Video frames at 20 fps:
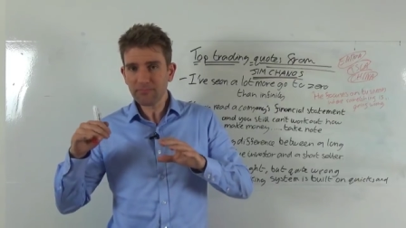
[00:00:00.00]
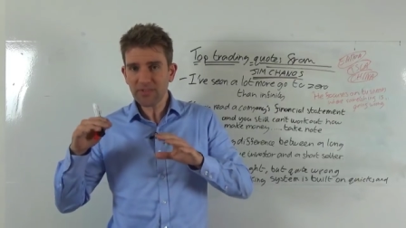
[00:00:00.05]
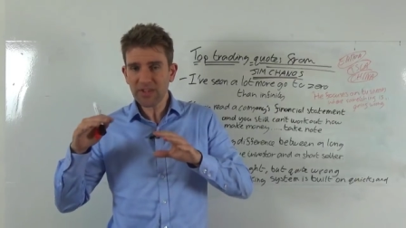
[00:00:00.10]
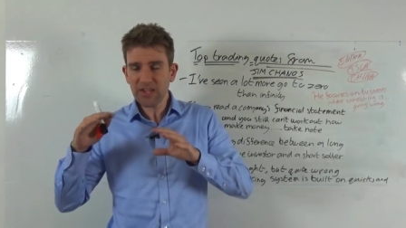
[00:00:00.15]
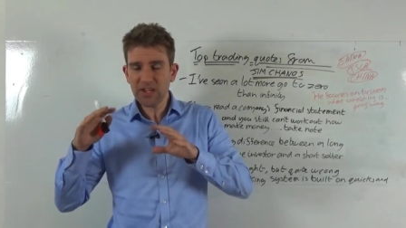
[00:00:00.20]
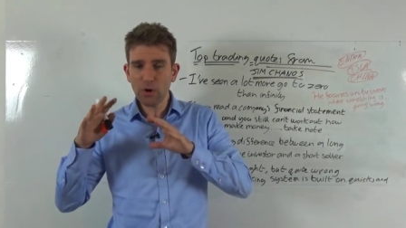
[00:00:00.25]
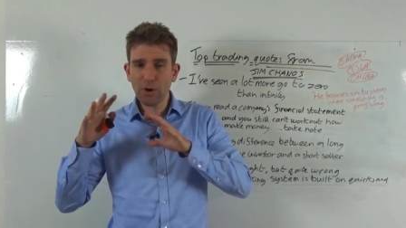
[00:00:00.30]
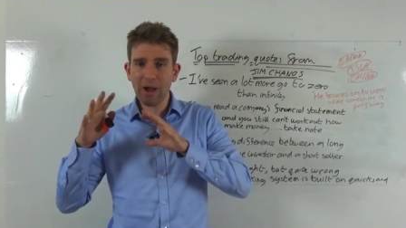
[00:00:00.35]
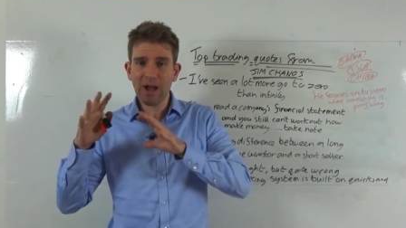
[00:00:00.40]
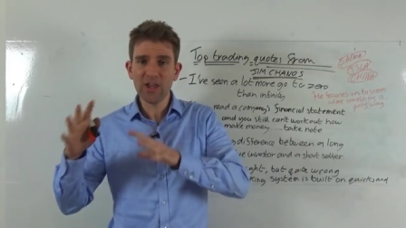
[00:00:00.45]

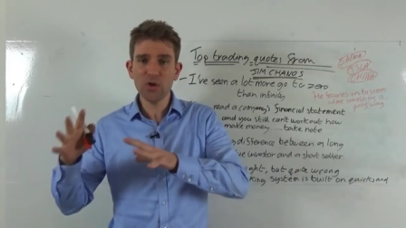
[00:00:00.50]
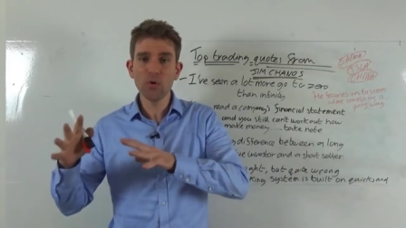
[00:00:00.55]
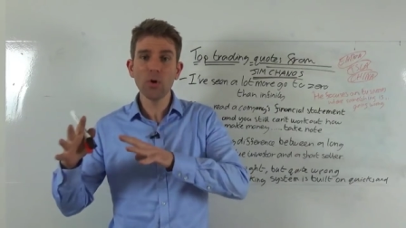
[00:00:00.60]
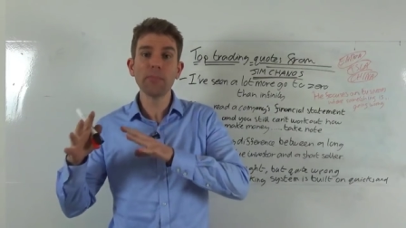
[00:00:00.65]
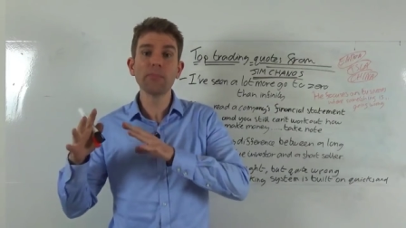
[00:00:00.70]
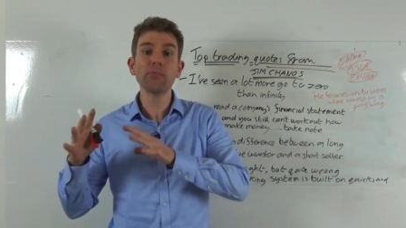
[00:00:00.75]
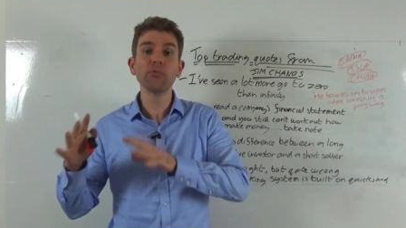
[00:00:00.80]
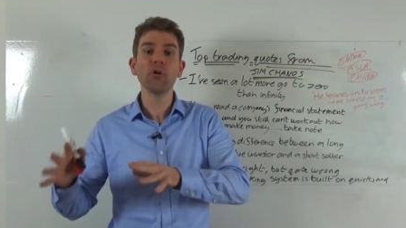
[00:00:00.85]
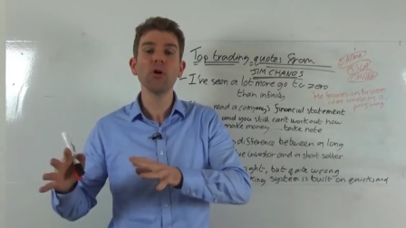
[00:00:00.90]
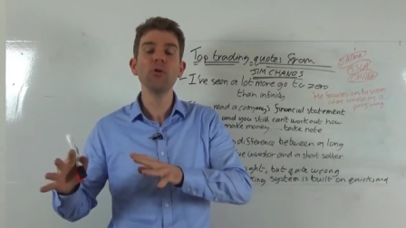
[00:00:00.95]
you know, how you
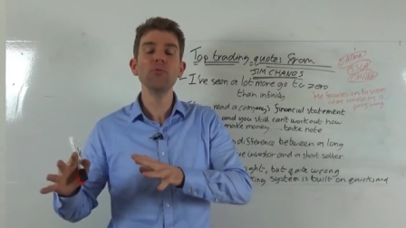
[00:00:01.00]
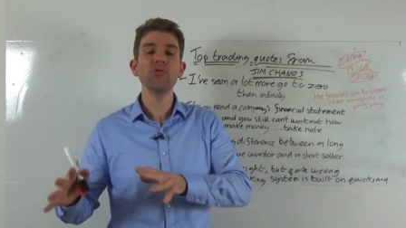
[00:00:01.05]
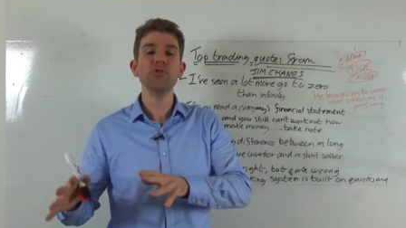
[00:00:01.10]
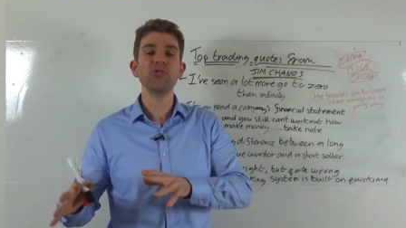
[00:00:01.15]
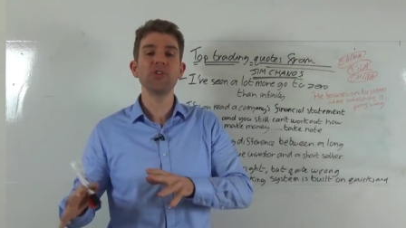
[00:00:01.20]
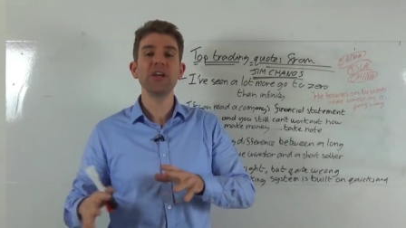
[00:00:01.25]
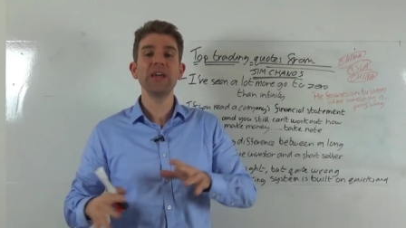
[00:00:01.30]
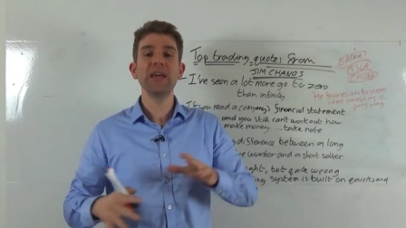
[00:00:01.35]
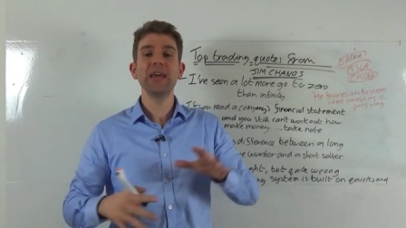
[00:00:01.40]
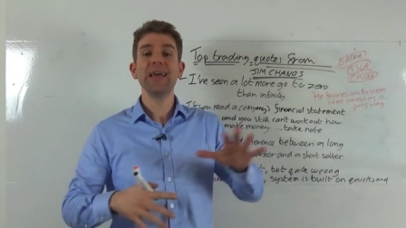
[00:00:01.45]

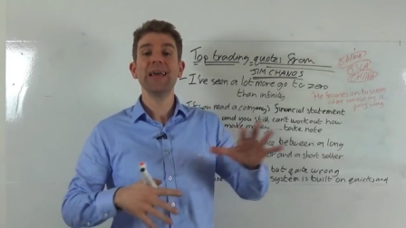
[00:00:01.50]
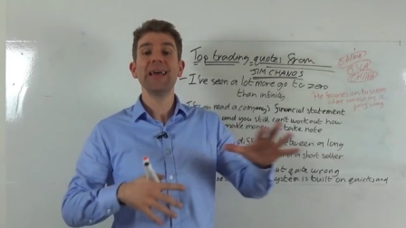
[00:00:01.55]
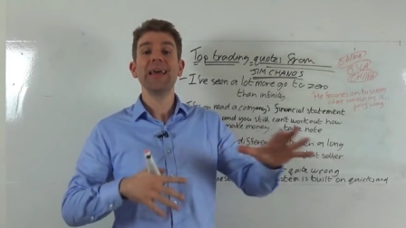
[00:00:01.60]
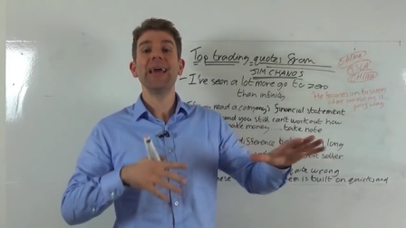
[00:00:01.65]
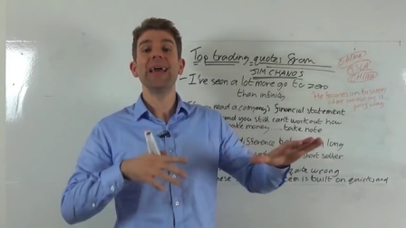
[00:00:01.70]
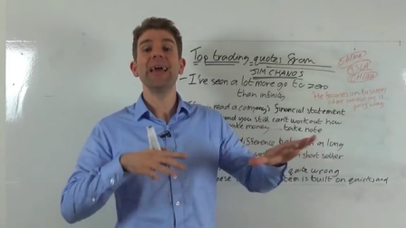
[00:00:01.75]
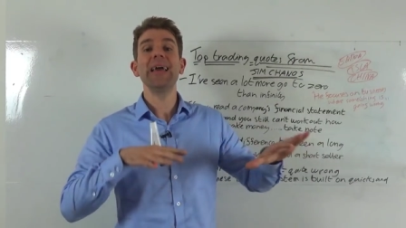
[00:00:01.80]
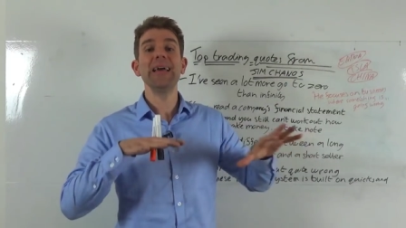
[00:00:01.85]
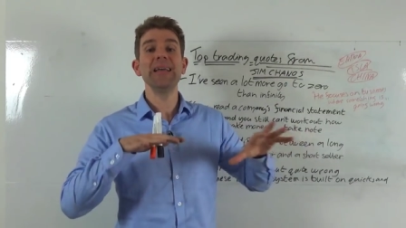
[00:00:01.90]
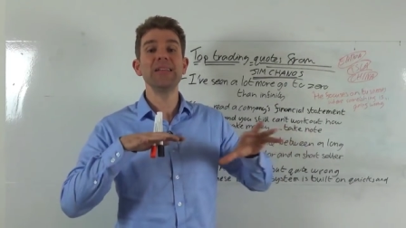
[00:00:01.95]
approach it
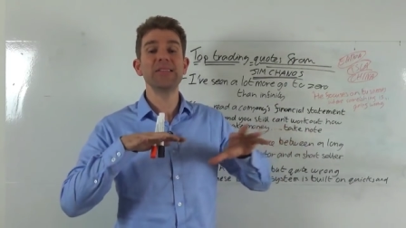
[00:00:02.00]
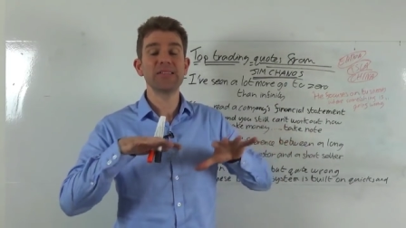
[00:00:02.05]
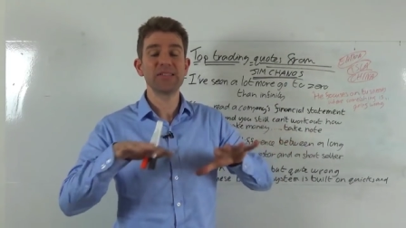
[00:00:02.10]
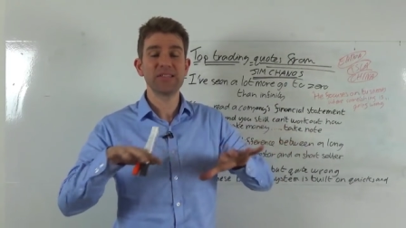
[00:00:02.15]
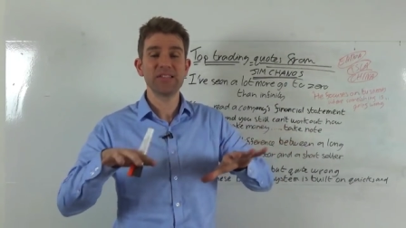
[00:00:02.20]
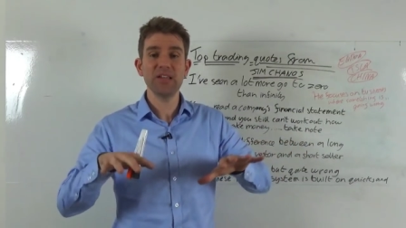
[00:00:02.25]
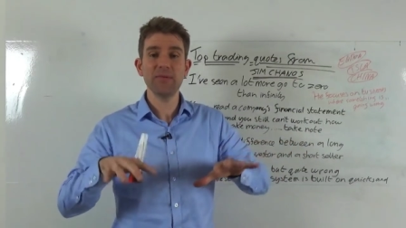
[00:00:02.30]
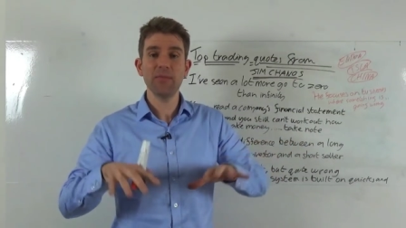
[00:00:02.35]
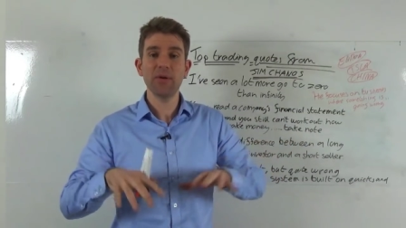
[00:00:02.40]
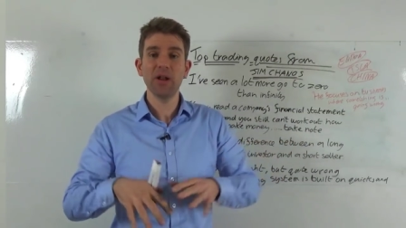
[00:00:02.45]
is
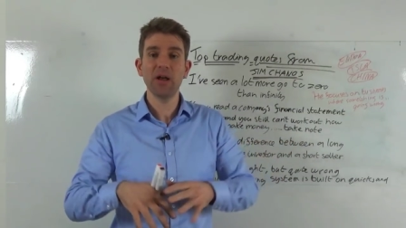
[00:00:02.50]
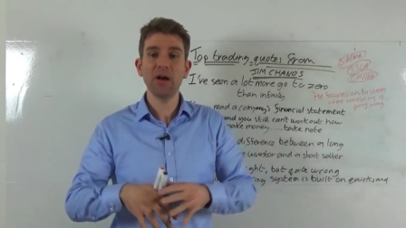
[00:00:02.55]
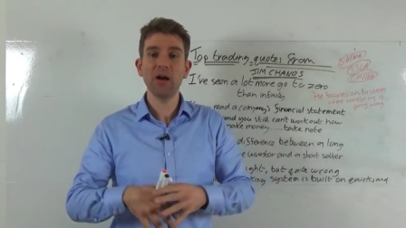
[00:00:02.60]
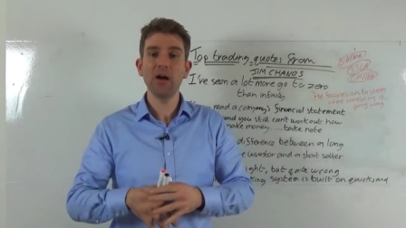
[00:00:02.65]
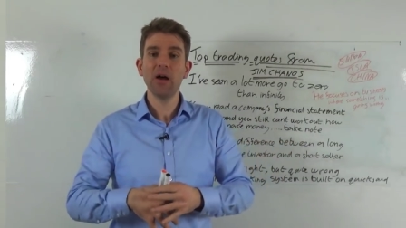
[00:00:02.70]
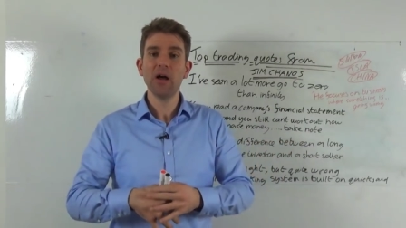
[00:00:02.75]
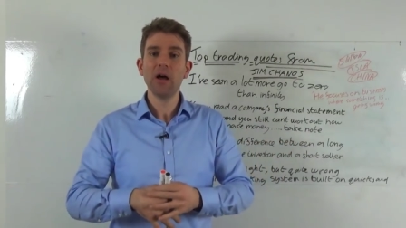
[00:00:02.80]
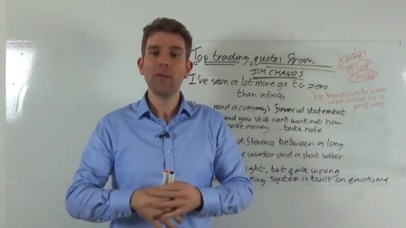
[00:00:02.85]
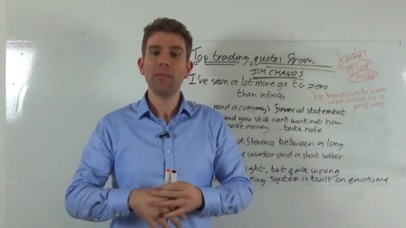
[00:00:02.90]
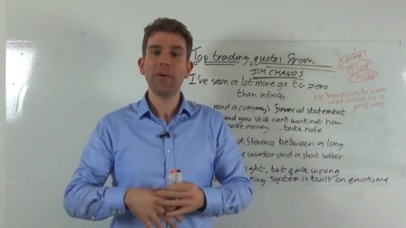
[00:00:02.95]
similar,